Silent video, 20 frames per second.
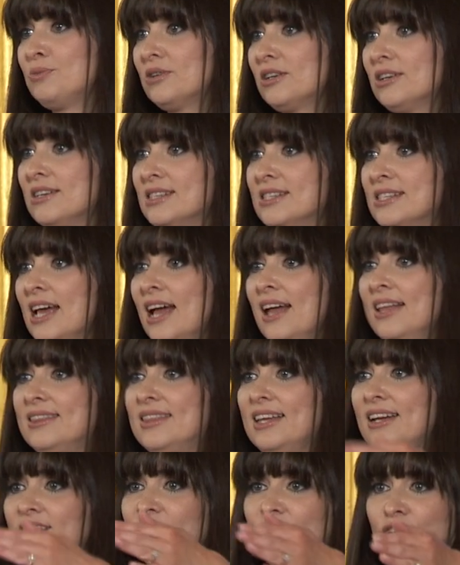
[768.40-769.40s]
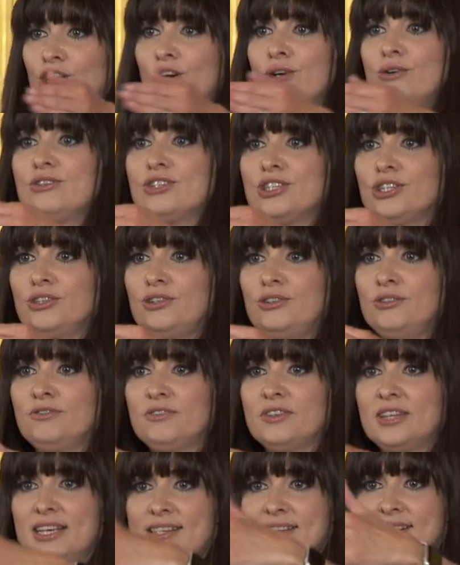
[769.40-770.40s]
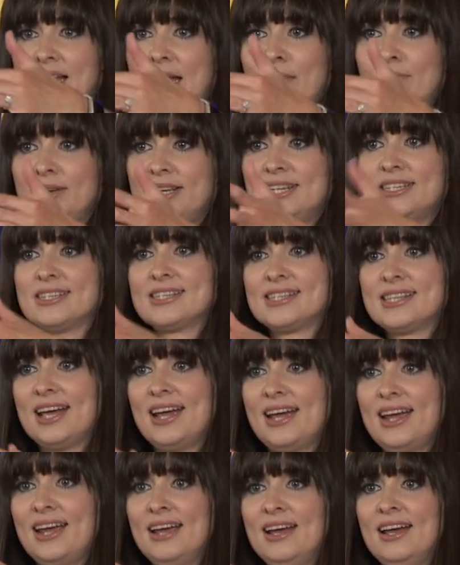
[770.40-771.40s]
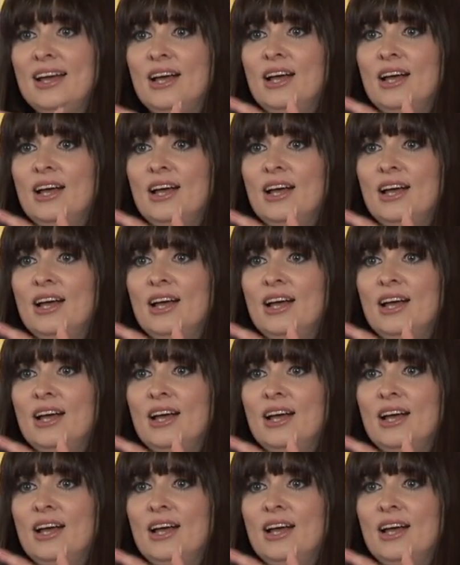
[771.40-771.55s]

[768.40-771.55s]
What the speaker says: because they're the go-to for the assembly to say,